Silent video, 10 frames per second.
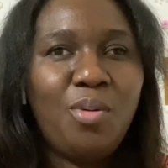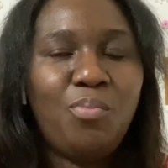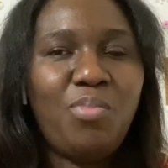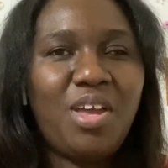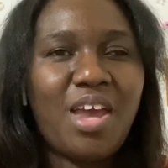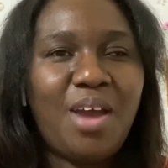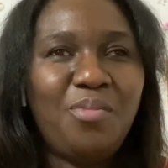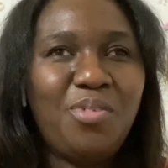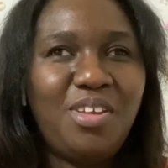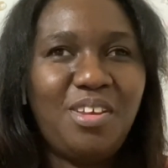but I'm
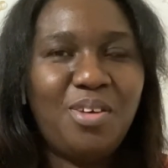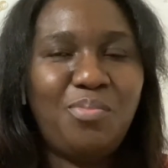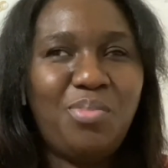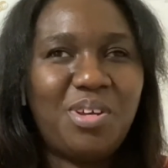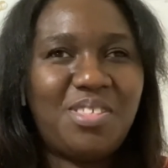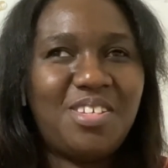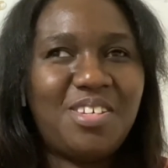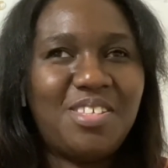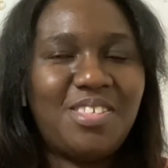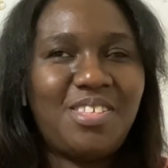reading a book to
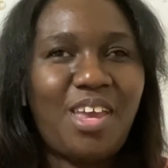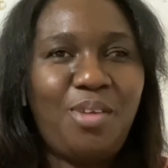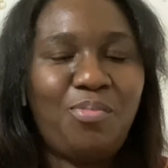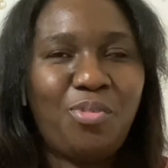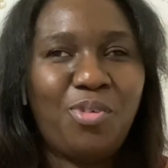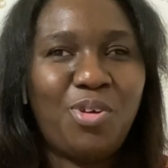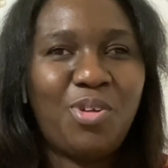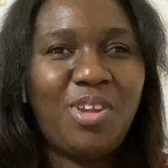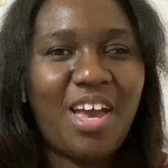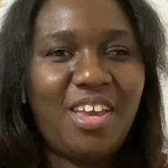escape real
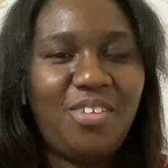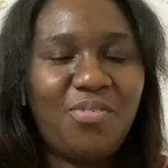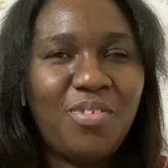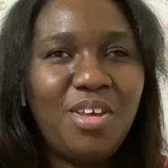life.